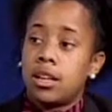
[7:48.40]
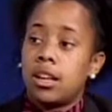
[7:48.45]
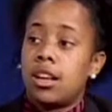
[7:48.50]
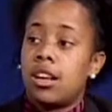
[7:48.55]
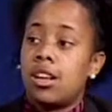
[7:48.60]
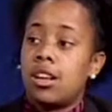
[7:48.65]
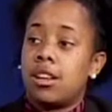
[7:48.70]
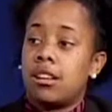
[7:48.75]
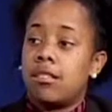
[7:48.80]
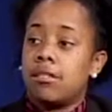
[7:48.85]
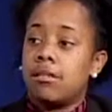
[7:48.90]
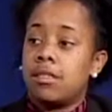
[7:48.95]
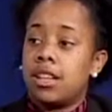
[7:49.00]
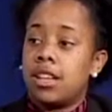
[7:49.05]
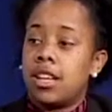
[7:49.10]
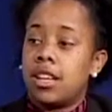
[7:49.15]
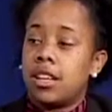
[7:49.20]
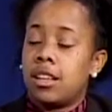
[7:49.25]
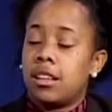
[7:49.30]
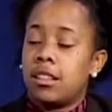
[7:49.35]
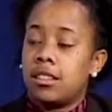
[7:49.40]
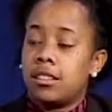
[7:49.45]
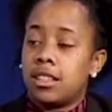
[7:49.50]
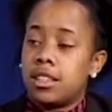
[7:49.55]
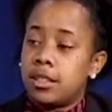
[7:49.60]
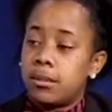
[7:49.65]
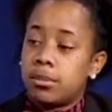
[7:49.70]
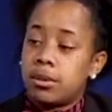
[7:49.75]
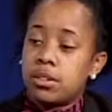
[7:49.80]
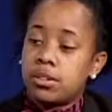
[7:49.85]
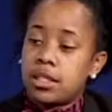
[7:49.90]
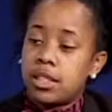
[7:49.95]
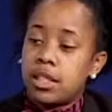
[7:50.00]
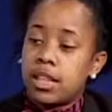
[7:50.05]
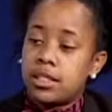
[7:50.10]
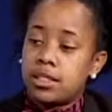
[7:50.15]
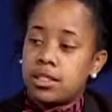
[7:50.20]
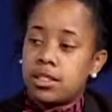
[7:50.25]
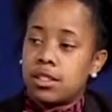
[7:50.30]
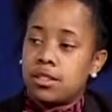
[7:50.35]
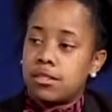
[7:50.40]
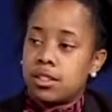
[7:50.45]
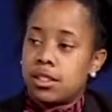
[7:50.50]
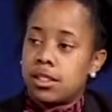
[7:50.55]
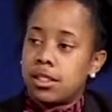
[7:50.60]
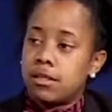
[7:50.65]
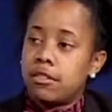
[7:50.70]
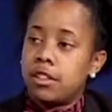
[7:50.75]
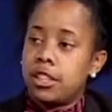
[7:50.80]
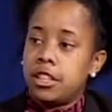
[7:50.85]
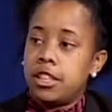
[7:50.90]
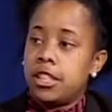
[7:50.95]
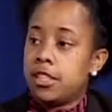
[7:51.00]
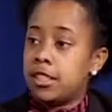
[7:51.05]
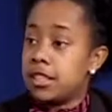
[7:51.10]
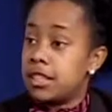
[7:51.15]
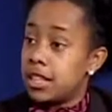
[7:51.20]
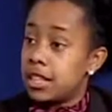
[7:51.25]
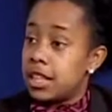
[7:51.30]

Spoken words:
And the person that serves on the committee